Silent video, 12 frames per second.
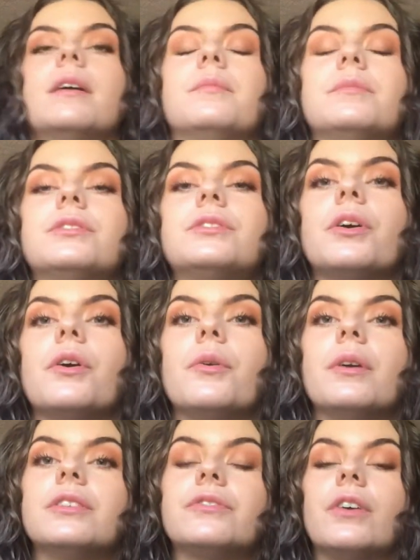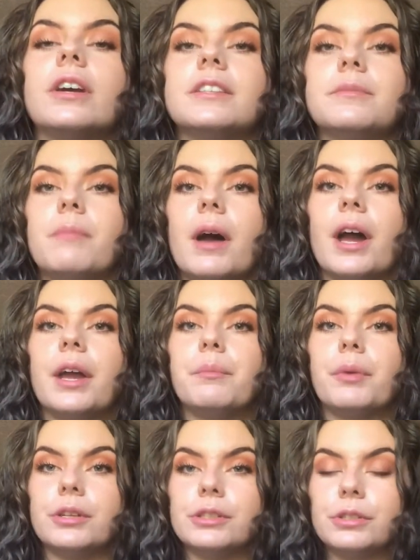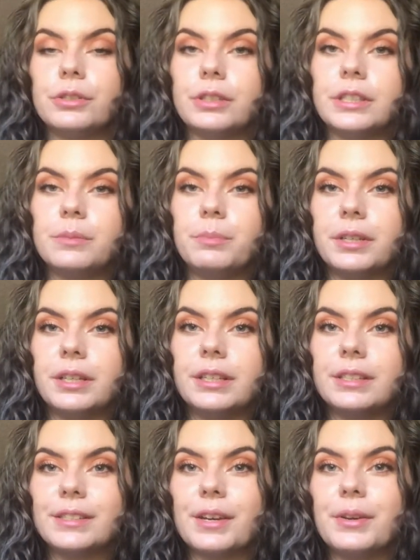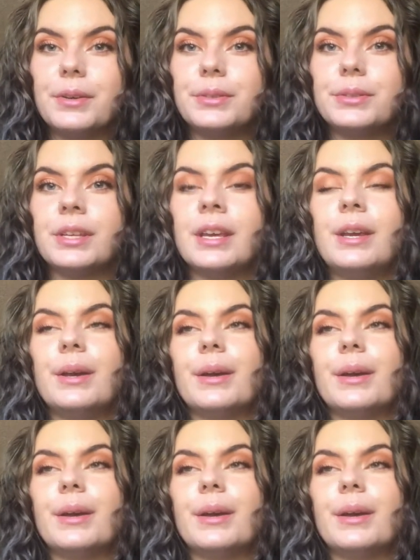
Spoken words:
So as far as my personal experience goes,